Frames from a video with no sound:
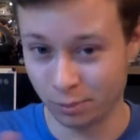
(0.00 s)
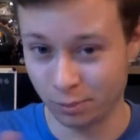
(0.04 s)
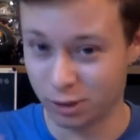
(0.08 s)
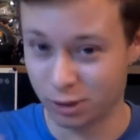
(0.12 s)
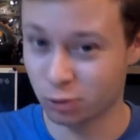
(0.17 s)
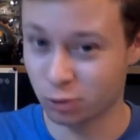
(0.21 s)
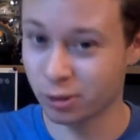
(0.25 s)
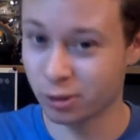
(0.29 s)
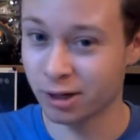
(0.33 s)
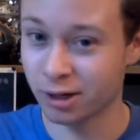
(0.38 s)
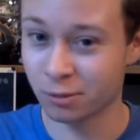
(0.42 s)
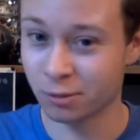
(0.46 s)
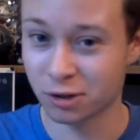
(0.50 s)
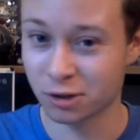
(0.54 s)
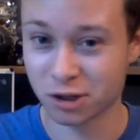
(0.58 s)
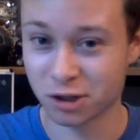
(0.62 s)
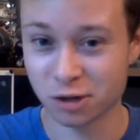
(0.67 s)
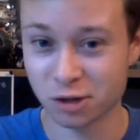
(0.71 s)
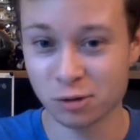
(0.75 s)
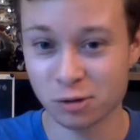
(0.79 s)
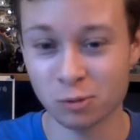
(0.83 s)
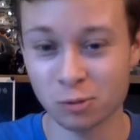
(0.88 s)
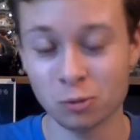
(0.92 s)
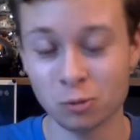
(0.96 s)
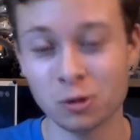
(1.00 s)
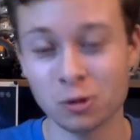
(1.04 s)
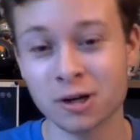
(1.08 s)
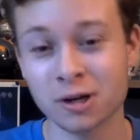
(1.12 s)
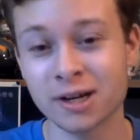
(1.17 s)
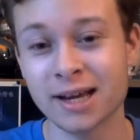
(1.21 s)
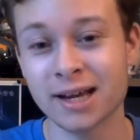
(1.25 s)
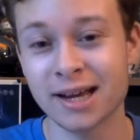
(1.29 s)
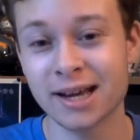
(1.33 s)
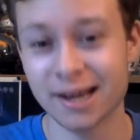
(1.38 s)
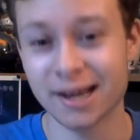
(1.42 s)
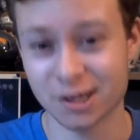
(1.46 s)
Between number 2 and
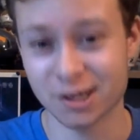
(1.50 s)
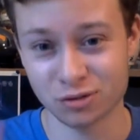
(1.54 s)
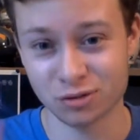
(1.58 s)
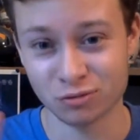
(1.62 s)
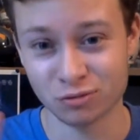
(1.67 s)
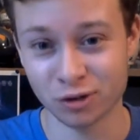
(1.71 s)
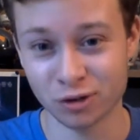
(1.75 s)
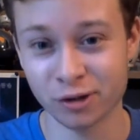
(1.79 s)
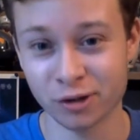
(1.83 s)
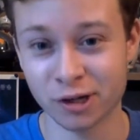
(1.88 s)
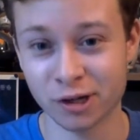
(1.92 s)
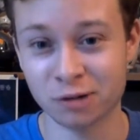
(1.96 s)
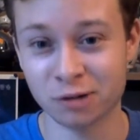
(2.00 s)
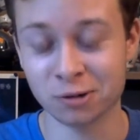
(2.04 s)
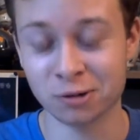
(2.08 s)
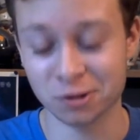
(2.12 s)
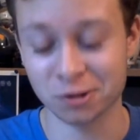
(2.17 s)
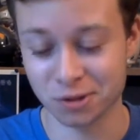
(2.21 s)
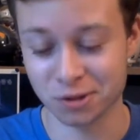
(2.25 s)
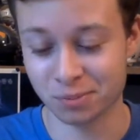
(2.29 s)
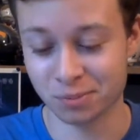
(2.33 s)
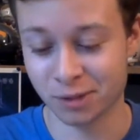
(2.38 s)
1, it's really close.